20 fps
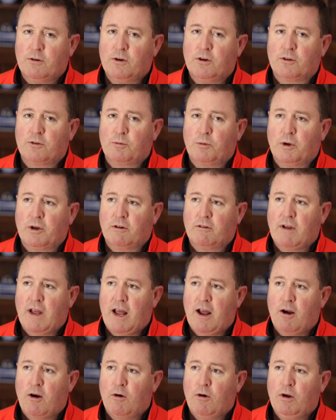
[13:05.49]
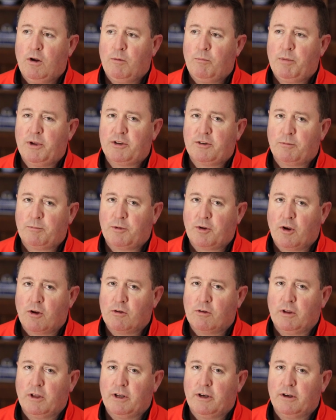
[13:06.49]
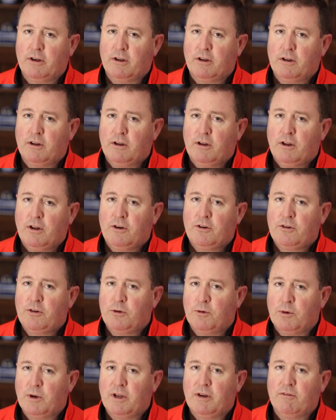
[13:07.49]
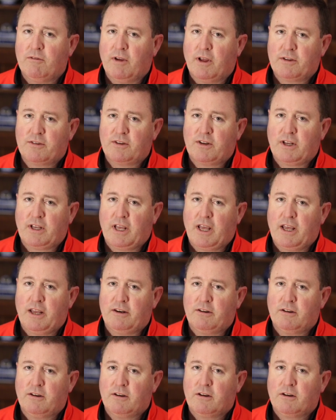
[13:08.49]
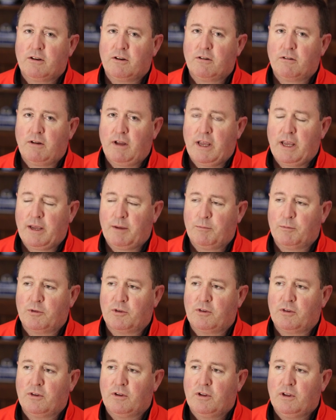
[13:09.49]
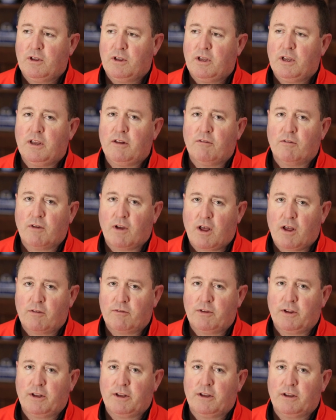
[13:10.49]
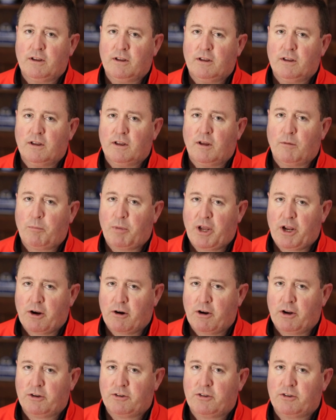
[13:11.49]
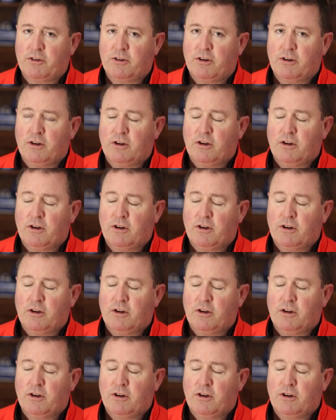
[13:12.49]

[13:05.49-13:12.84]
Louis would allow Bishop Dolan to investigate claims involving a parish